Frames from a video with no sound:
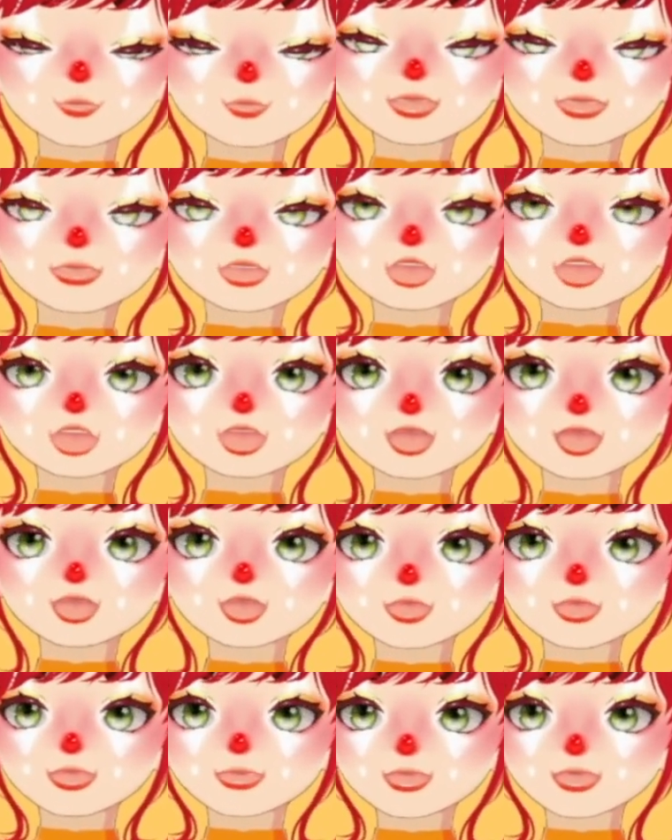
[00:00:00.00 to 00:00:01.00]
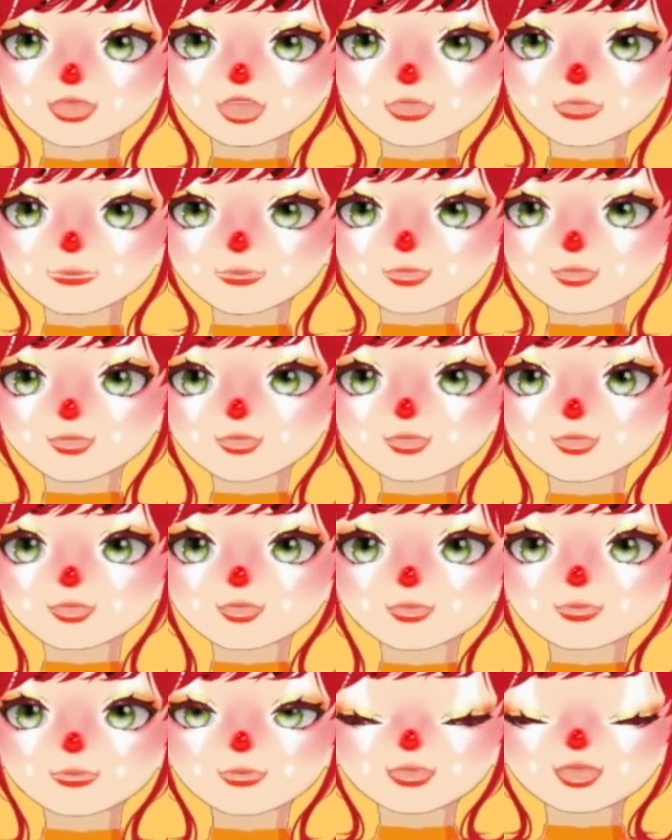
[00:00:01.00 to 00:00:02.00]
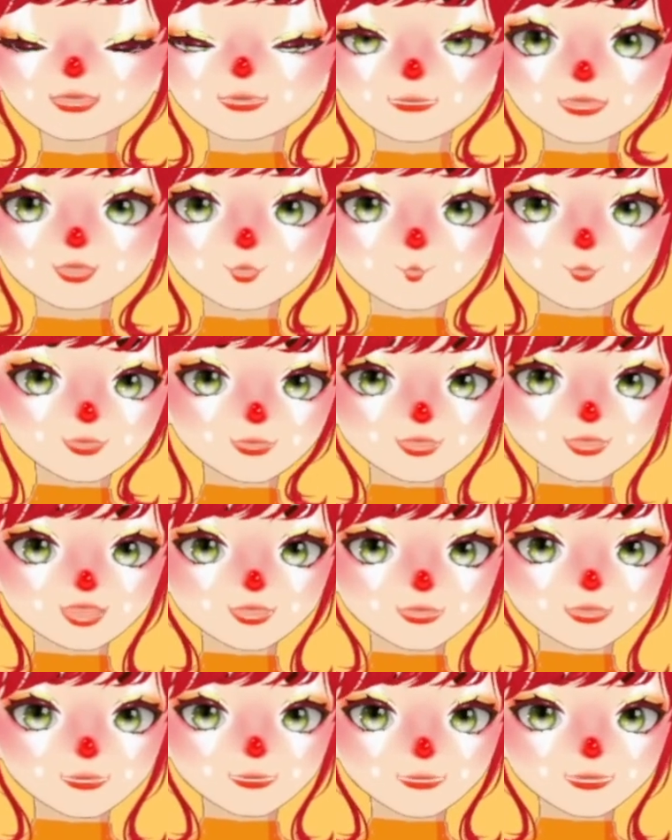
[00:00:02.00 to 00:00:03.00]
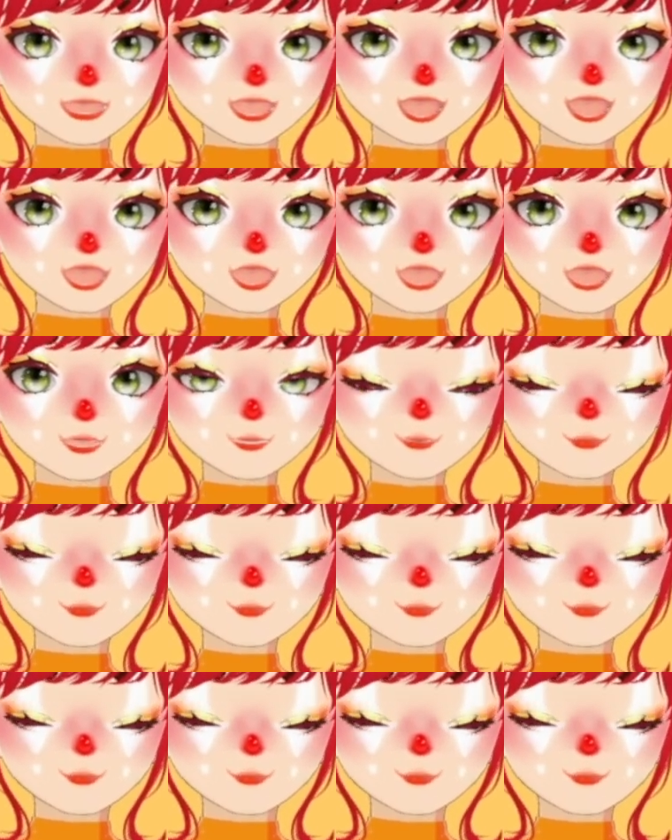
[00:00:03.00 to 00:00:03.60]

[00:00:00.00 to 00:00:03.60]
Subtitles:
So I met Hoshi in middle school for the first time.